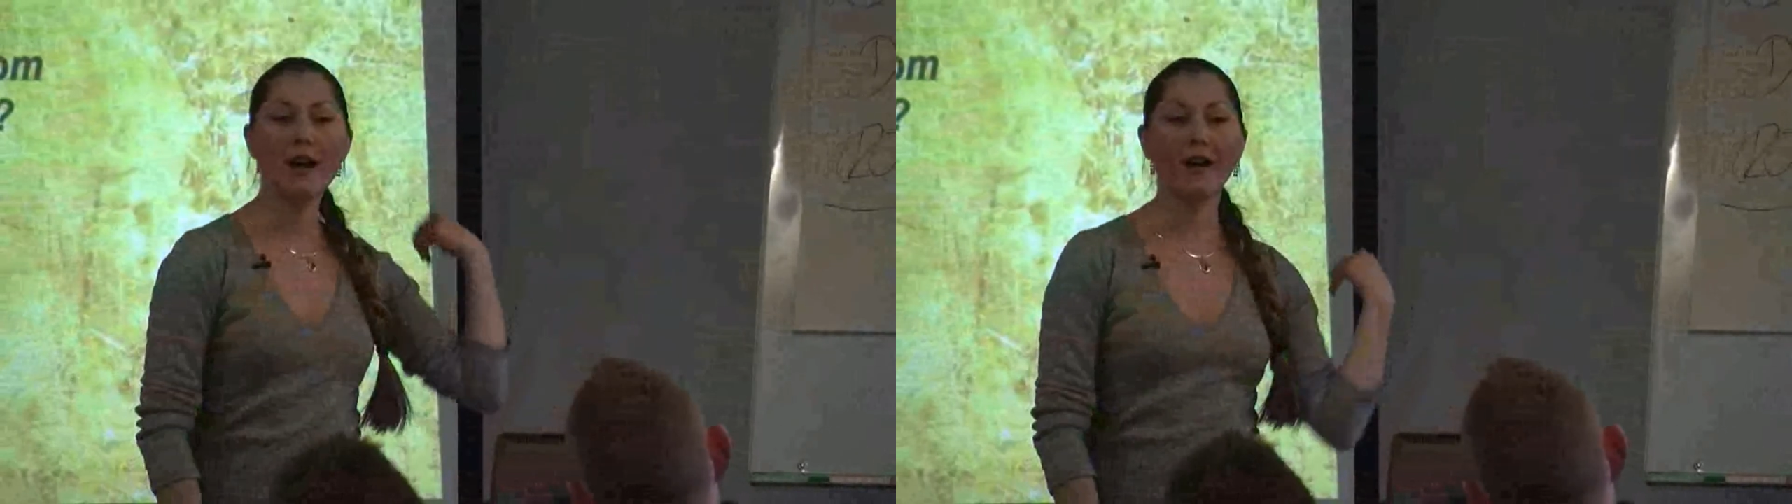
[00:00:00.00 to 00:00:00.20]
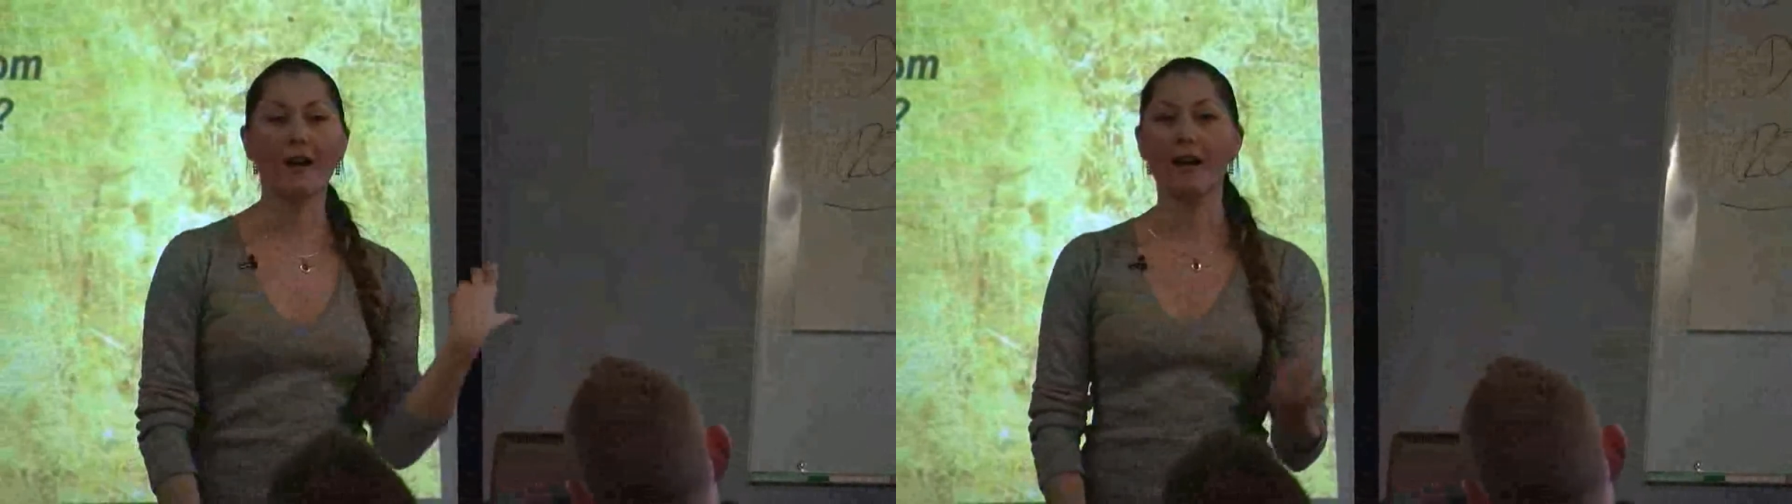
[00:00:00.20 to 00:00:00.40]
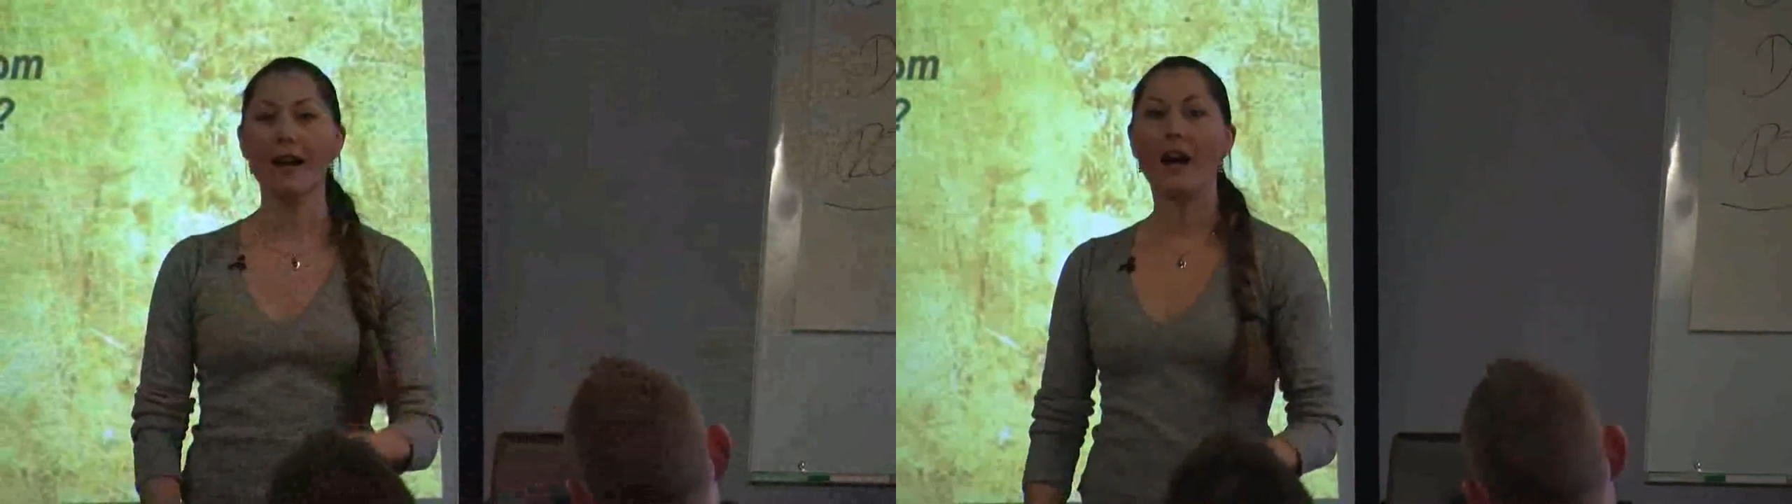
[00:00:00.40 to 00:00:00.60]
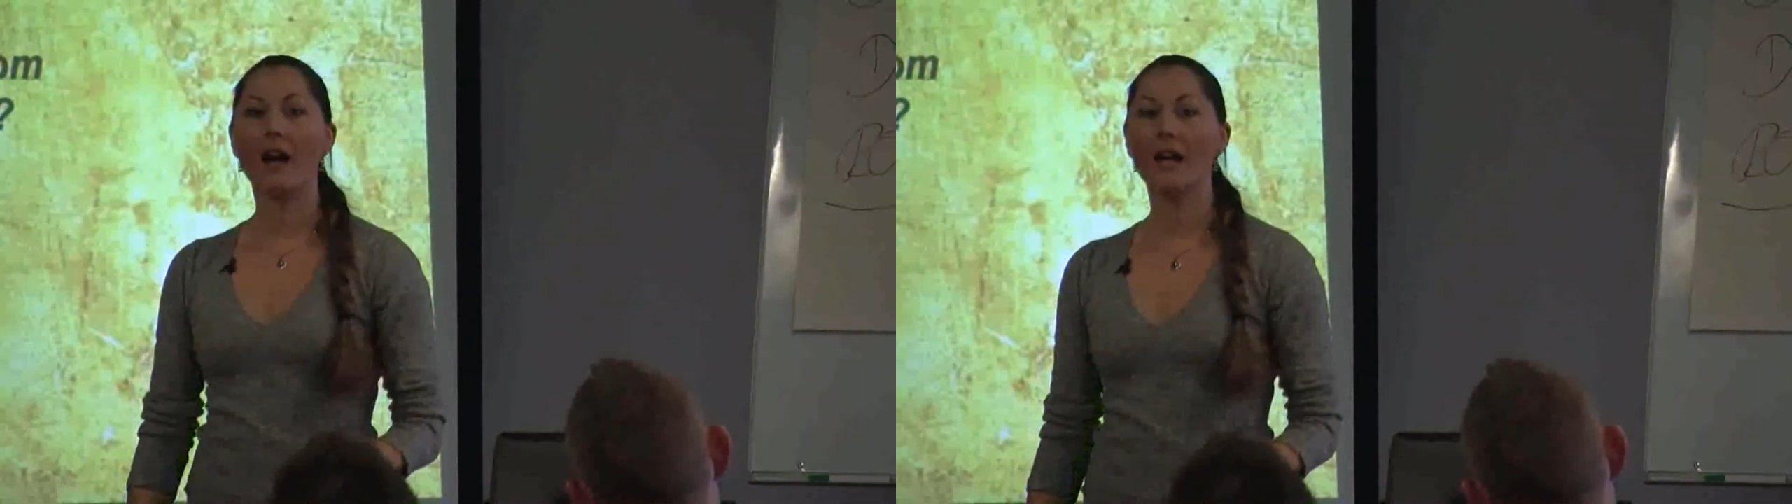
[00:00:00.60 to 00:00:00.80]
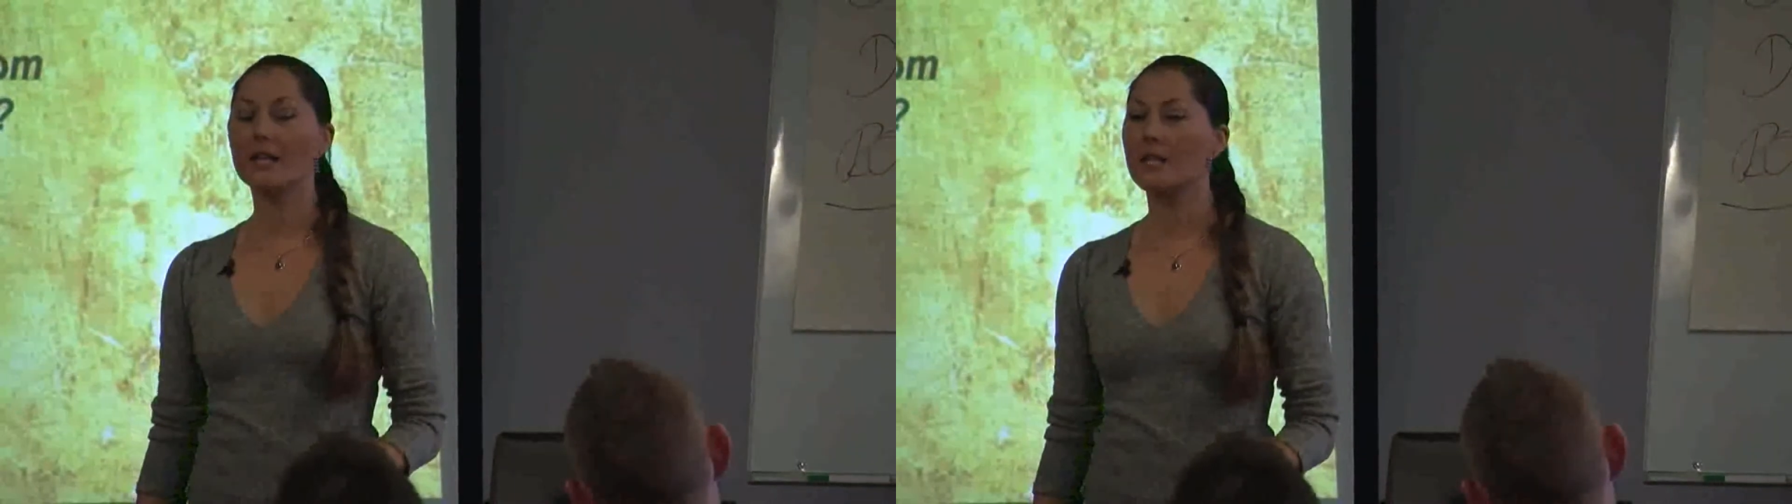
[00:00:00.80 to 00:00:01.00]
are
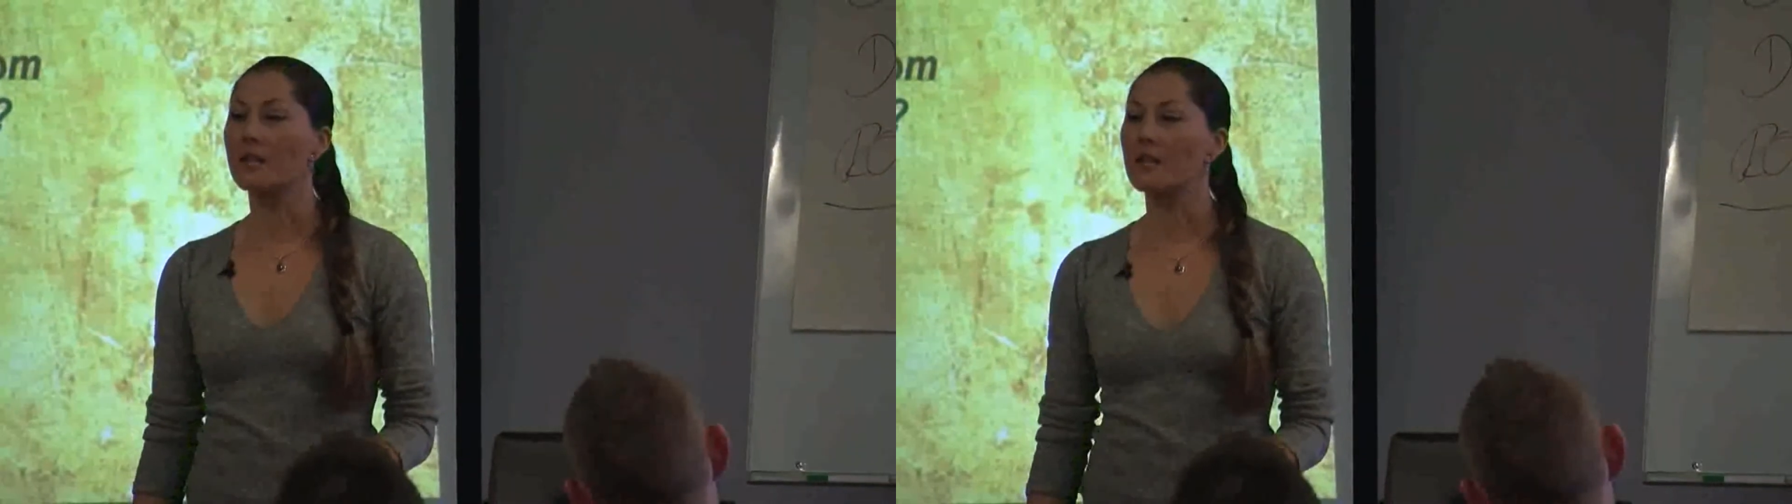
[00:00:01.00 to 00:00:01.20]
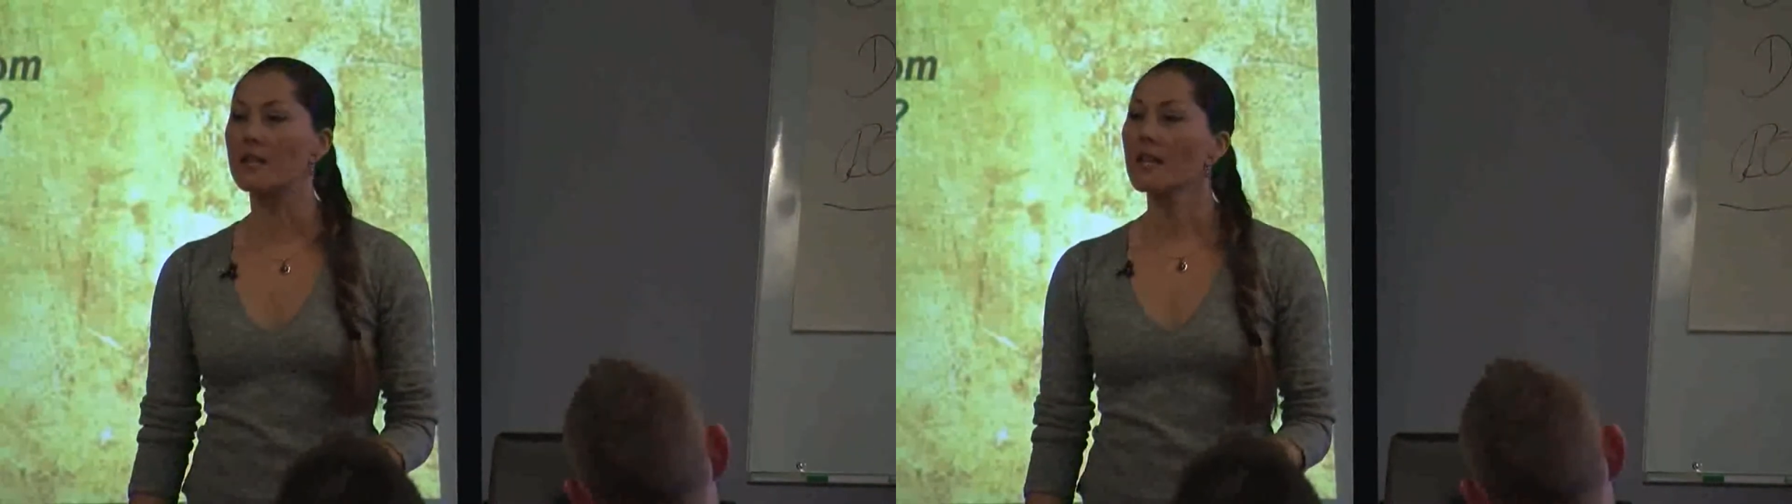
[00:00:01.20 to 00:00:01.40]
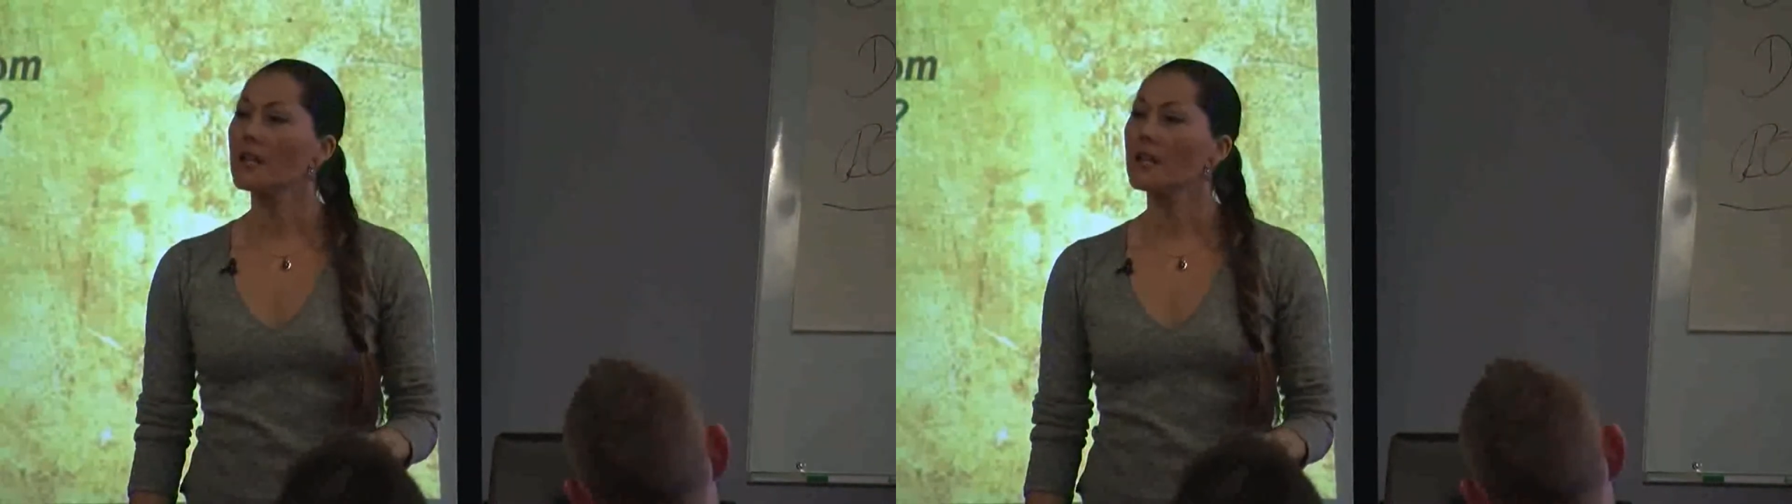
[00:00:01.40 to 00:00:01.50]
heightened.